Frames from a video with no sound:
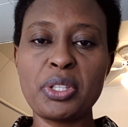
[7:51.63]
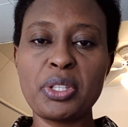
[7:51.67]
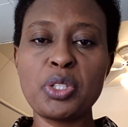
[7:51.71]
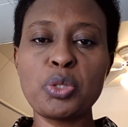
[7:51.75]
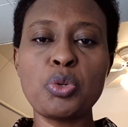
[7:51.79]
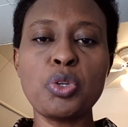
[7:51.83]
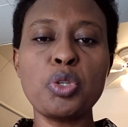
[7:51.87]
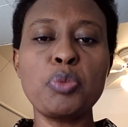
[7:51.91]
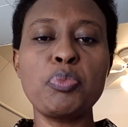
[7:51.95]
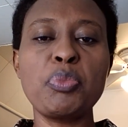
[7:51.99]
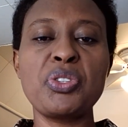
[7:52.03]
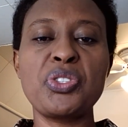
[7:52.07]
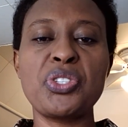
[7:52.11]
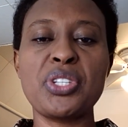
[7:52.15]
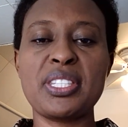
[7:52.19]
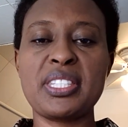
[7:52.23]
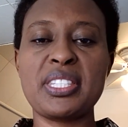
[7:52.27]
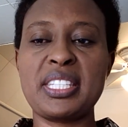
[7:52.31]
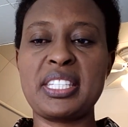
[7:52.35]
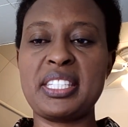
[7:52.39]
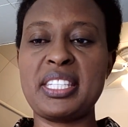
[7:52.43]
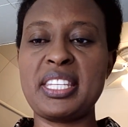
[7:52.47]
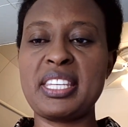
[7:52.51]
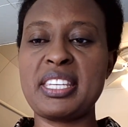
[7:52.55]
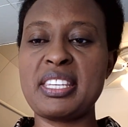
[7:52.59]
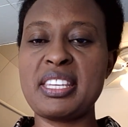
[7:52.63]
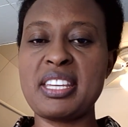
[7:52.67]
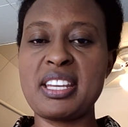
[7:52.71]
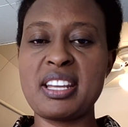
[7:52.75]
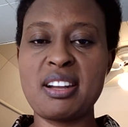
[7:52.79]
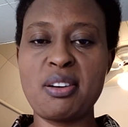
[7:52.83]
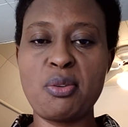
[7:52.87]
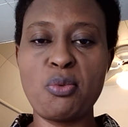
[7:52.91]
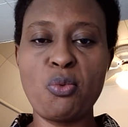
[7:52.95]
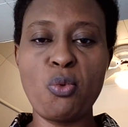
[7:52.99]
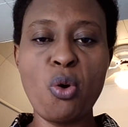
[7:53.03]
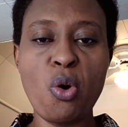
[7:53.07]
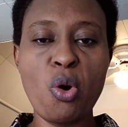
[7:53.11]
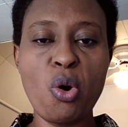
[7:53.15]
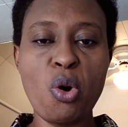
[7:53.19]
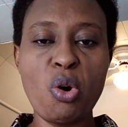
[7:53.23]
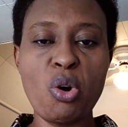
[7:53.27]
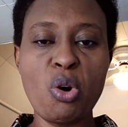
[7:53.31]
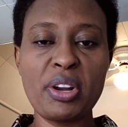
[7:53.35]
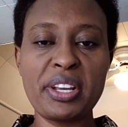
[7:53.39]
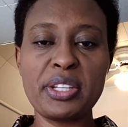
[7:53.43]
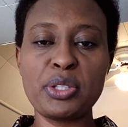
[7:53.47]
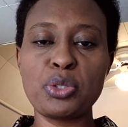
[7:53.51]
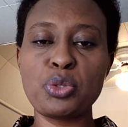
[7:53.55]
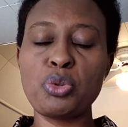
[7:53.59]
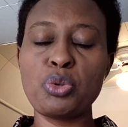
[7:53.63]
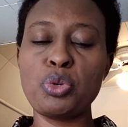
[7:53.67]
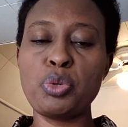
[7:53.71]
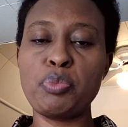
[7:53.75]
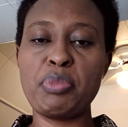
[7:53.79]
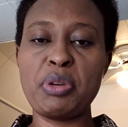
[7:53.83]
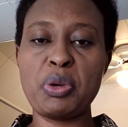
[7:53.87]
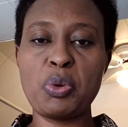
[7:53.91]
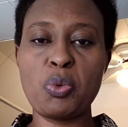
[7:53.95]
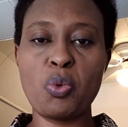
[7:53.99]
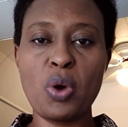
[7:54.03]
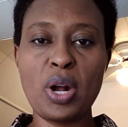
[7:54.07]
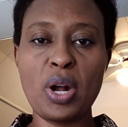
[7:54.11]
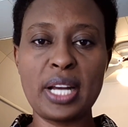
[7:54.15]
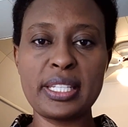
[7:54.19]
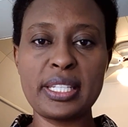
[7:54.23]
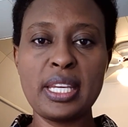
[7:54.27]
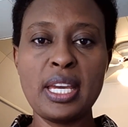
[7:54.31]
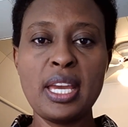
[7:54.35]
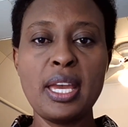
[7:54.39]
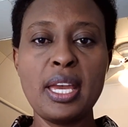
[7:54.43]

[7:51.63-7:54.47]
It could be just taking a walk. It could be what?